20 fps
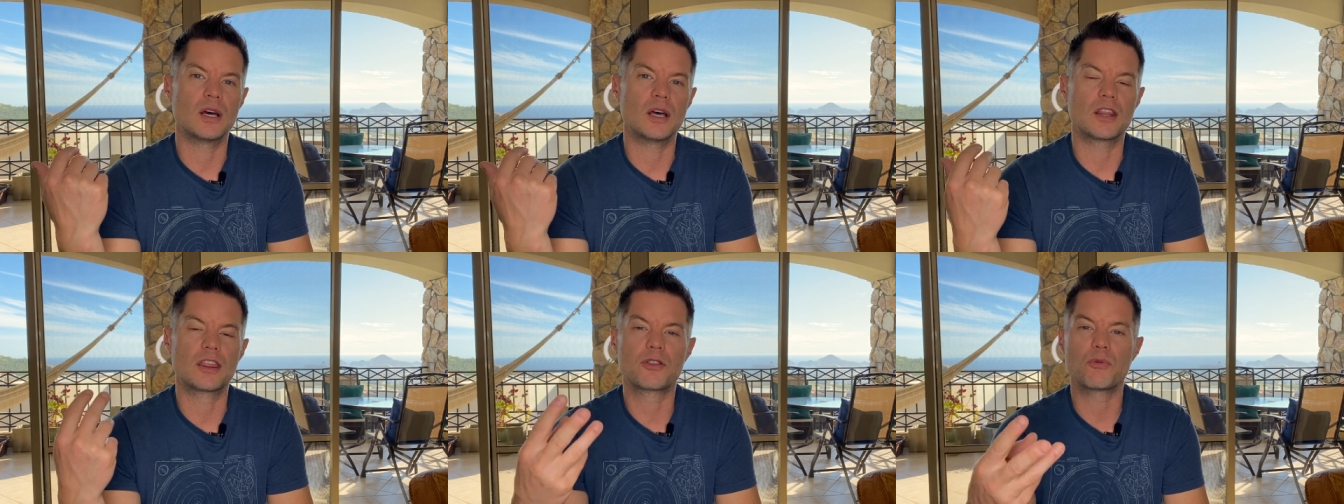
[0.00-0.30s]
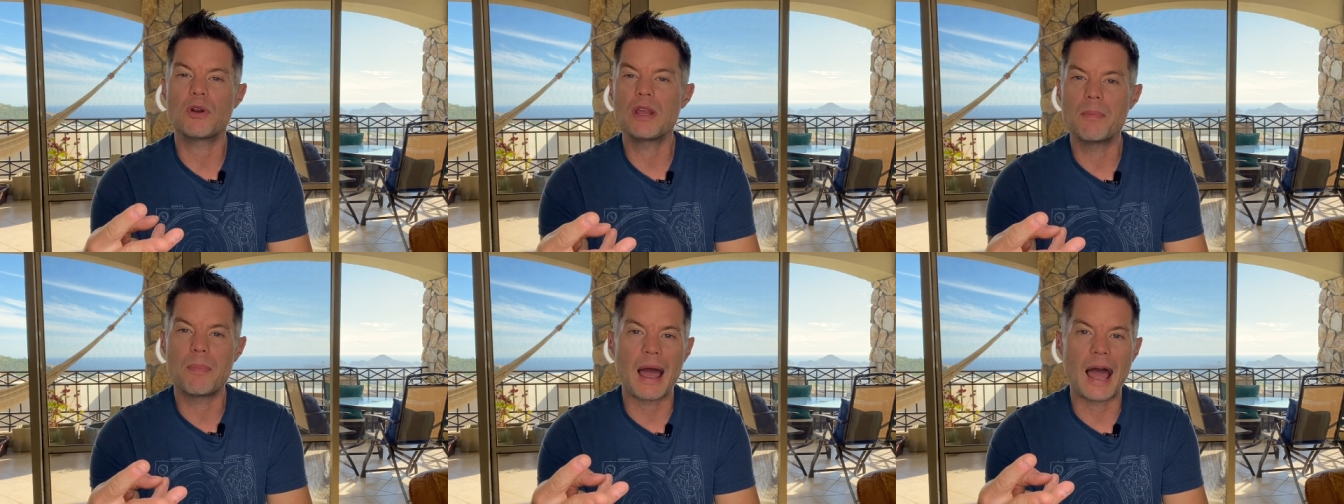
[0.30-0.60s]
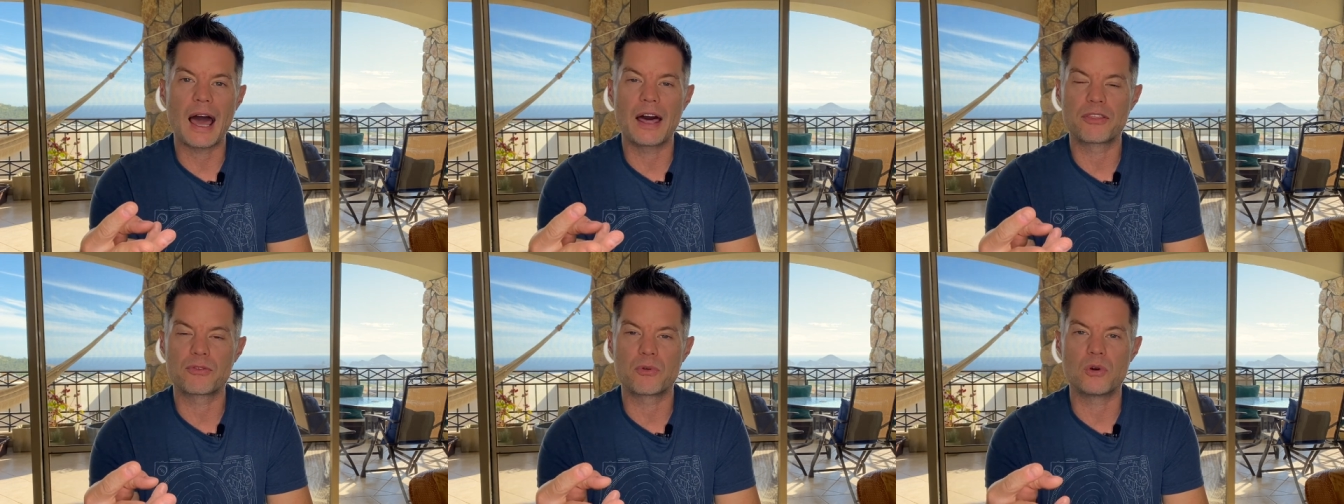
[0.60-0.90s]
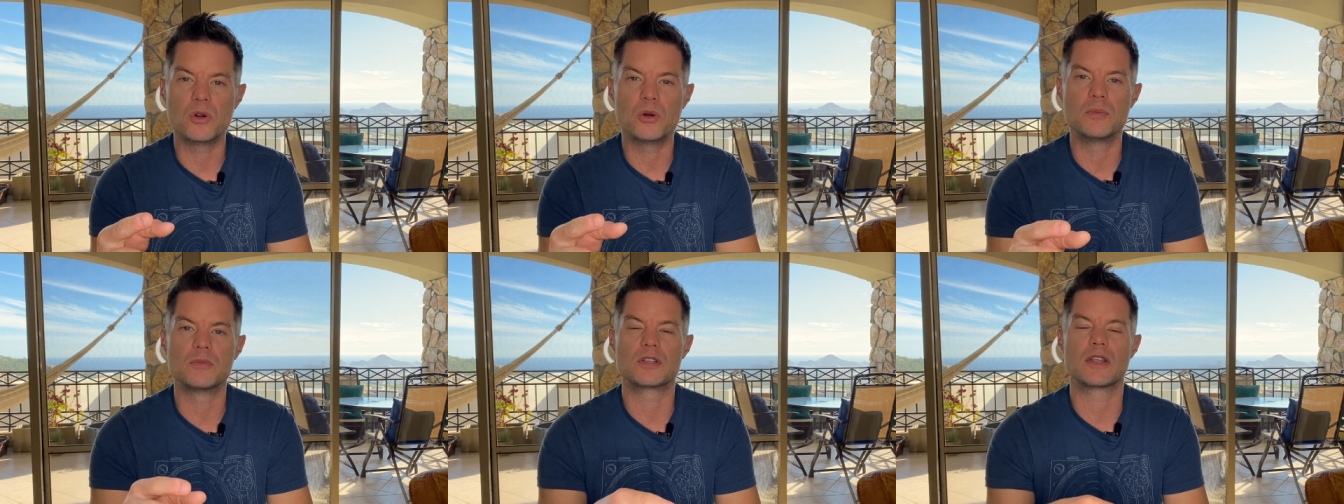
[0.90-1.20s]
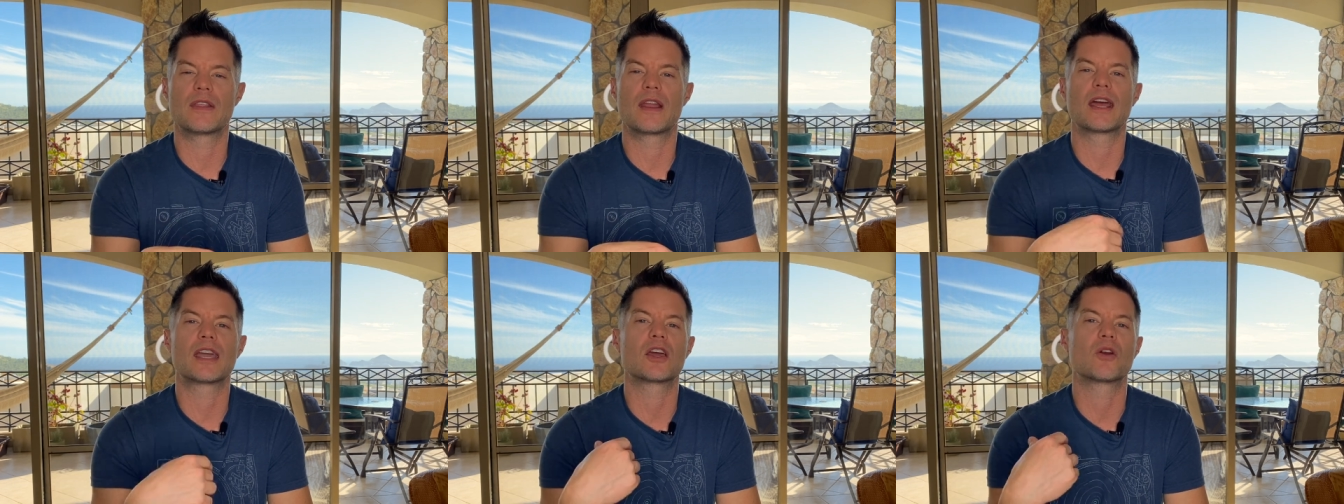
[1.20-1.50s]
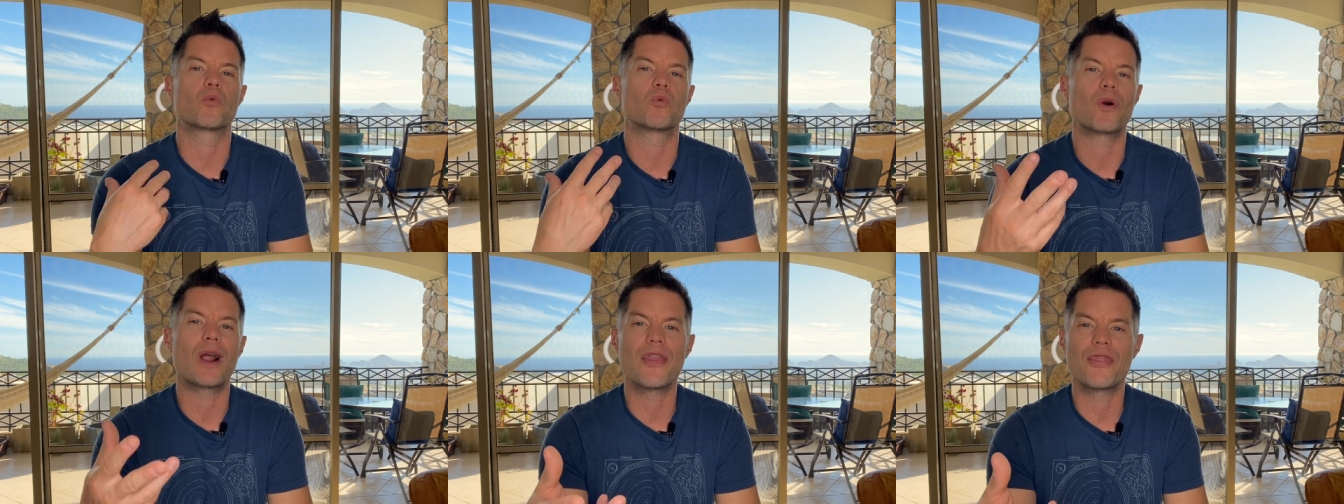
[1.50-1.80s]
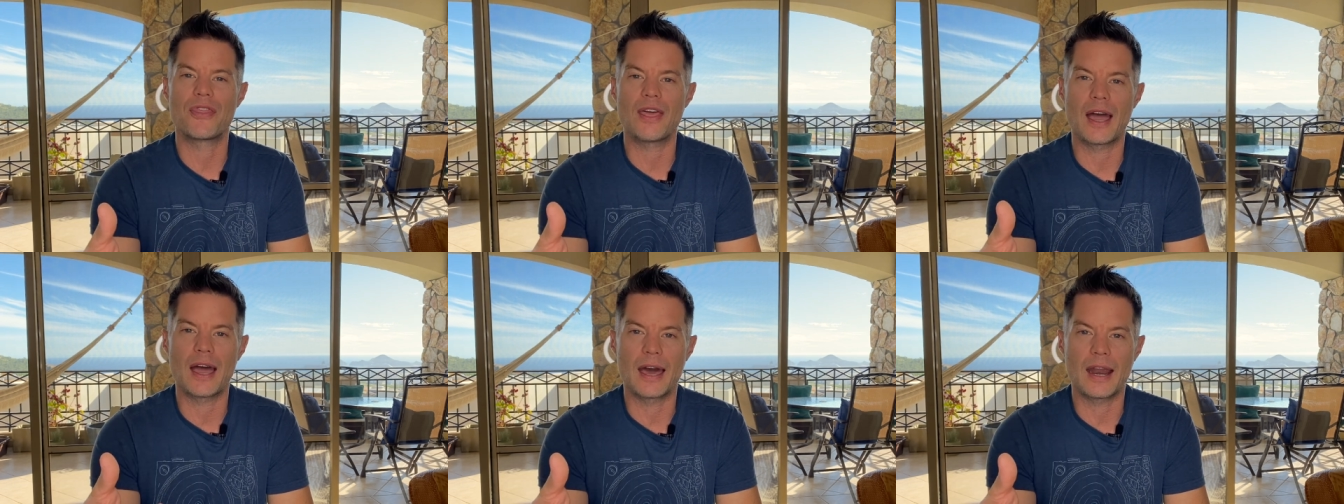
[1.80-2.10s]
three bathrooms, and then I can rent
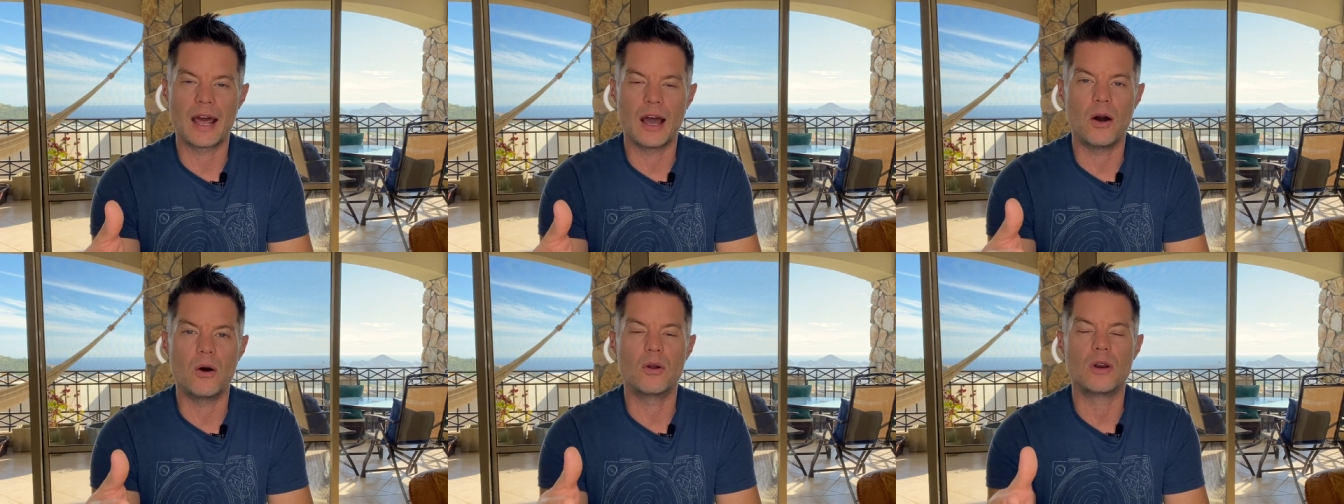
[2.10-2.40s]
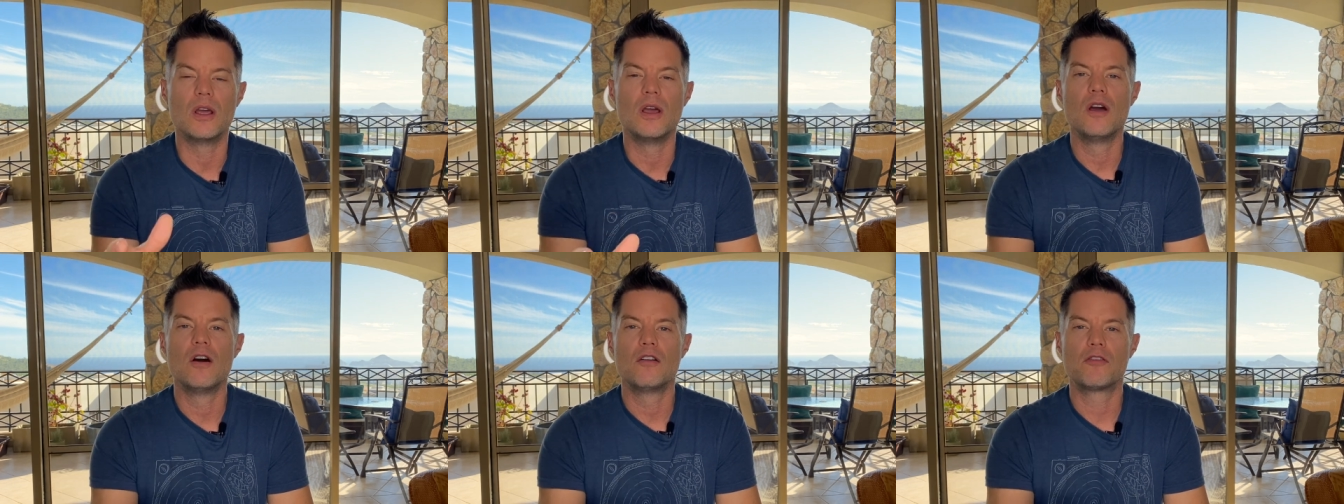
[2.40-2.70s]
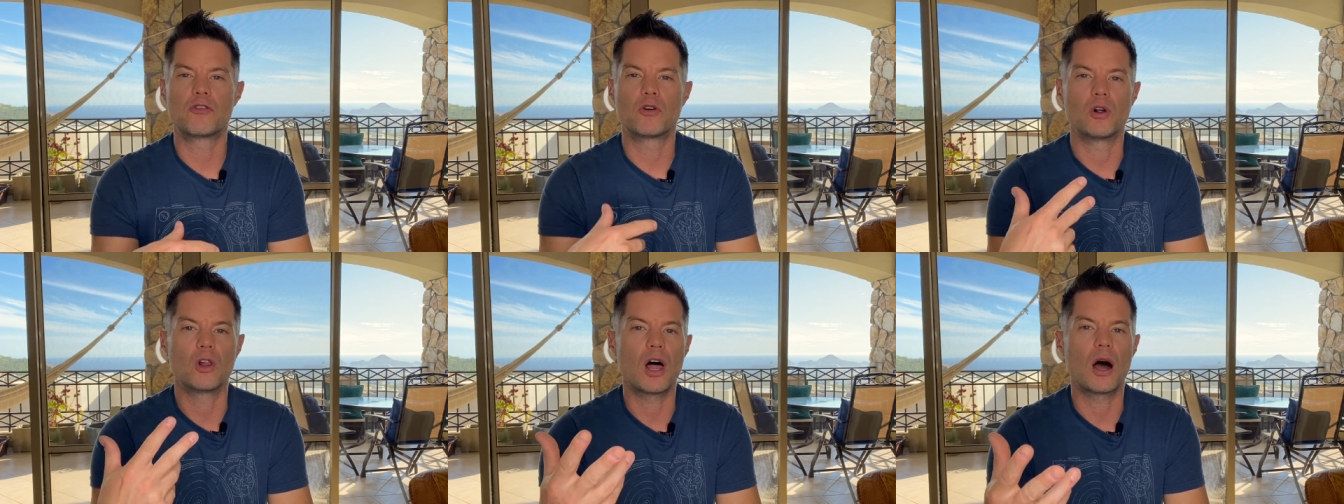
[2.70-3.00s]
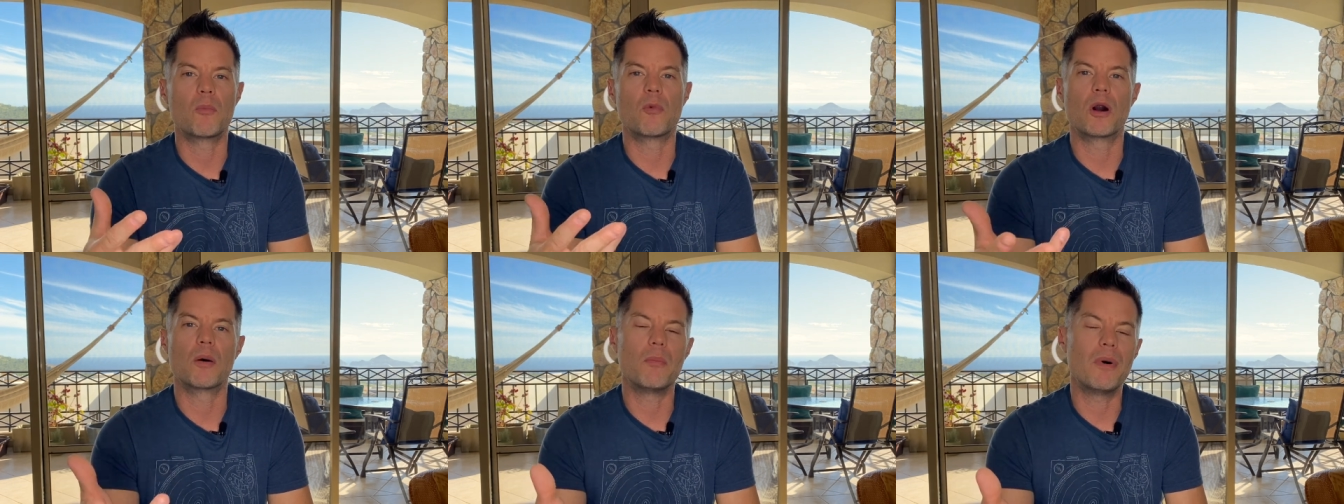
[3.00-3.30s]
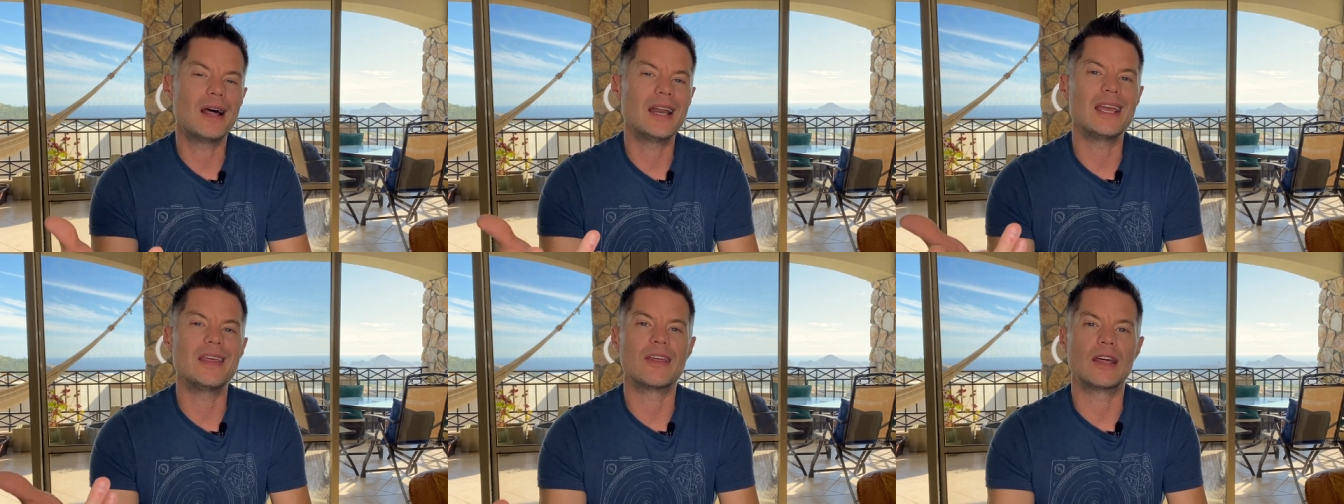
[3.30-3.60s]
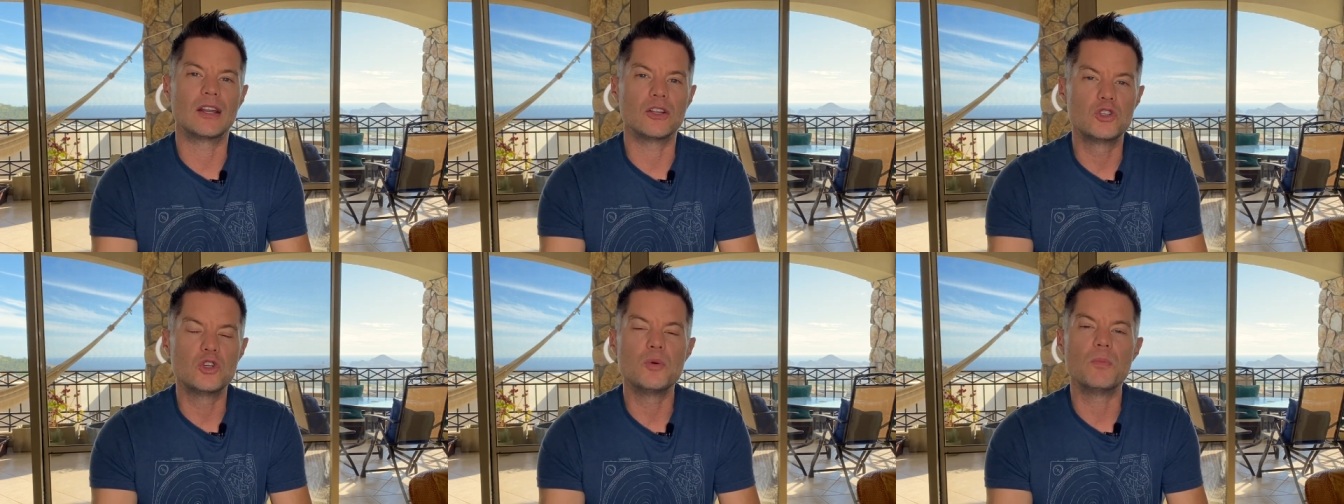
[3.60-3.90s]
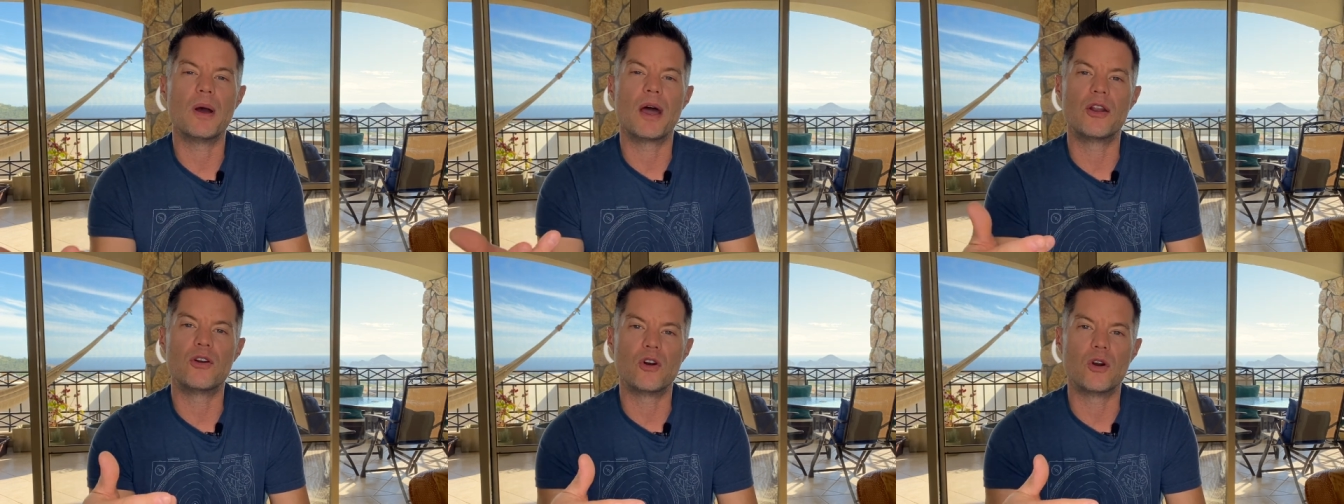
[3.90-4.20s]
that out for a lot more money than a two
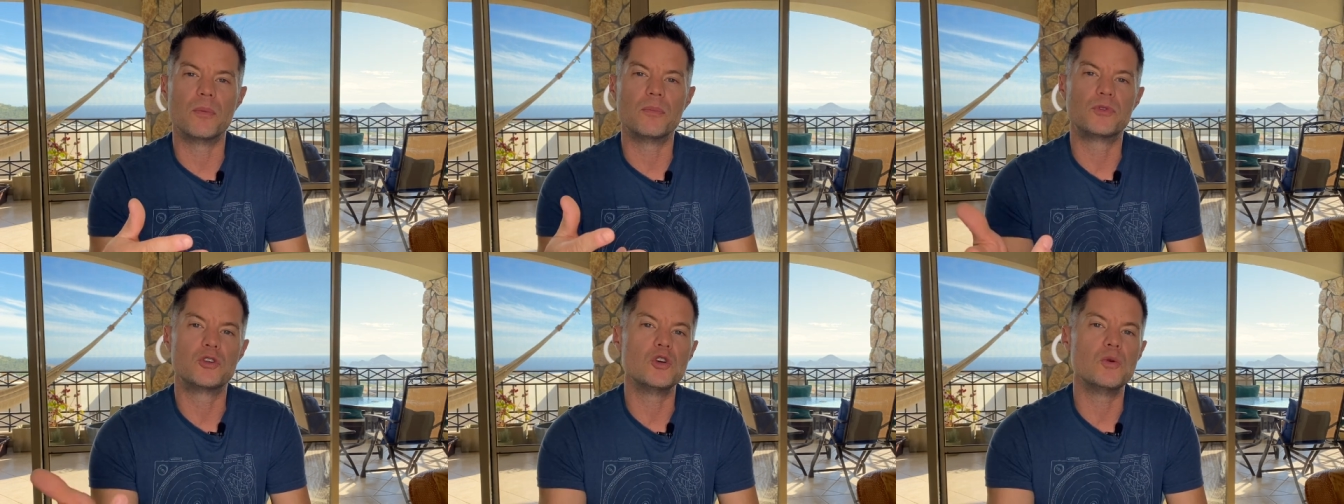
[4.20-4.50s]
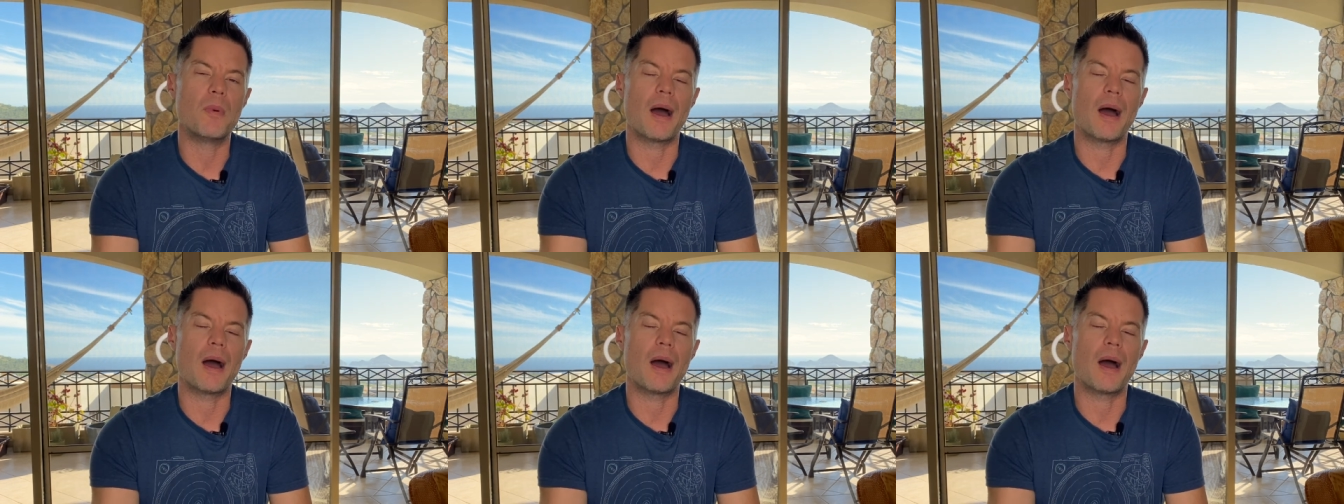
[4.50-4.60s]
bedroom, two